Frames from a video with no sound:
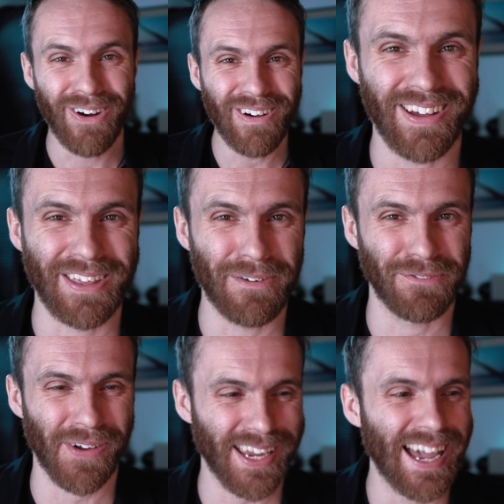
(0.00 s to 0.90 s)
what the
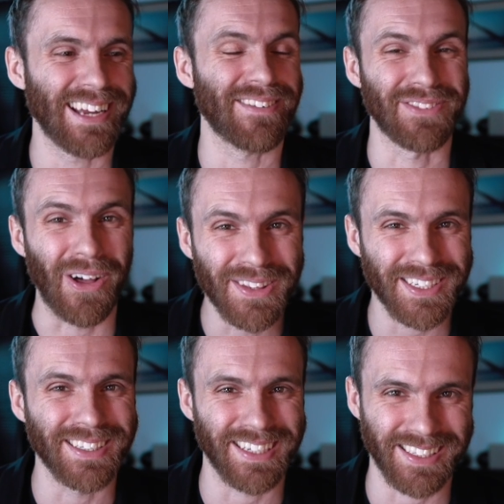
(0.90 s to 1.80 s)
fuck kind of
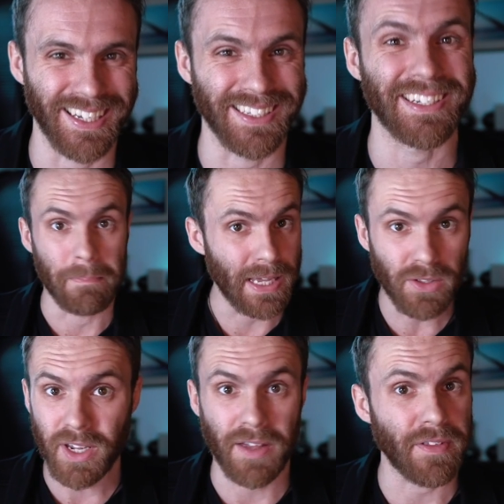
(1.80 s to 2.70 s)
nonsense is this?
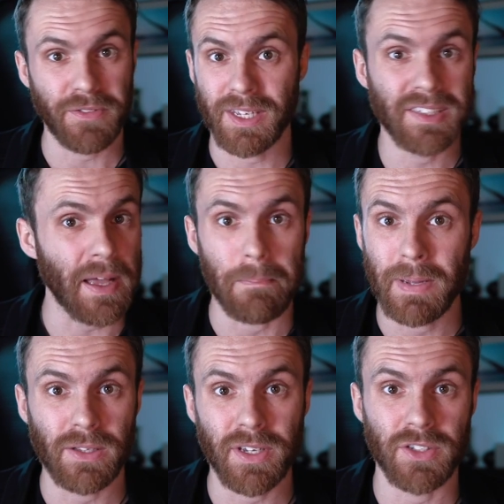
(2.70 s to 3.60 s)
Milk and the things that
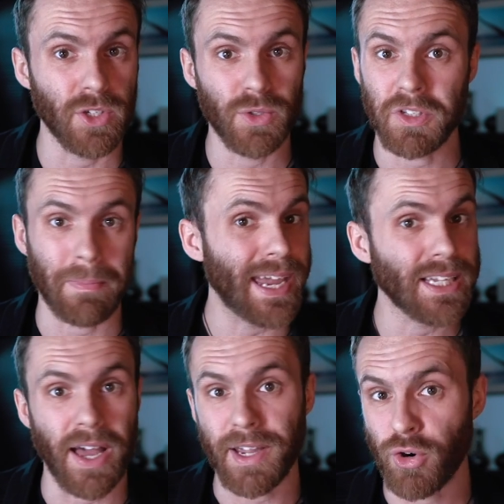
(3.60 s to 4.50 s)
milk is used to
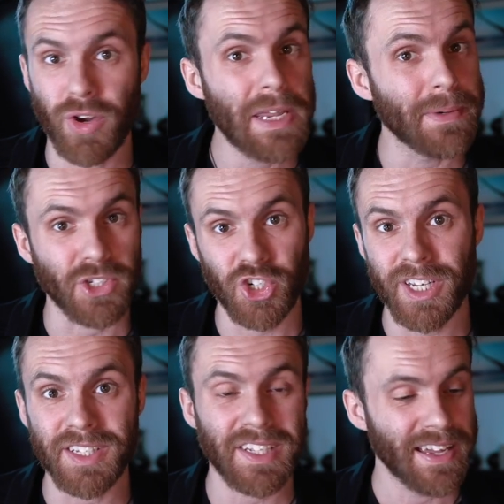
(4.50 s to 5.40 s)
make, like cream and
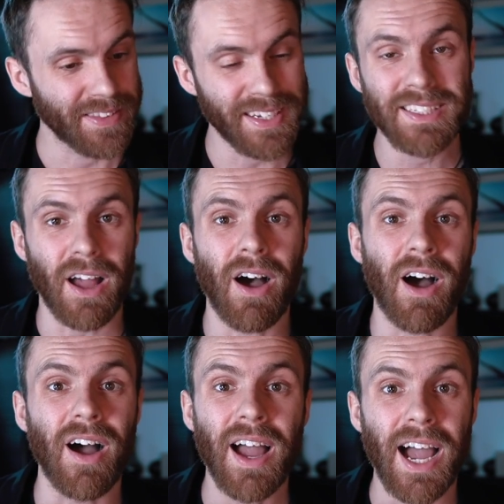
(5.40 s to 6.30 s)
cheese, these
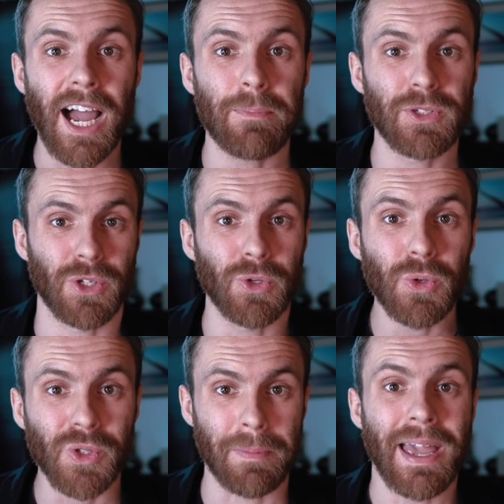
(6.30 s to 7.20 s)
are
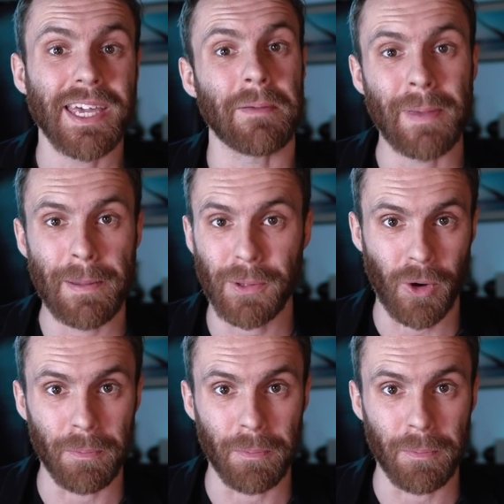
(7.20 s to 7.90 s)
absolutely making people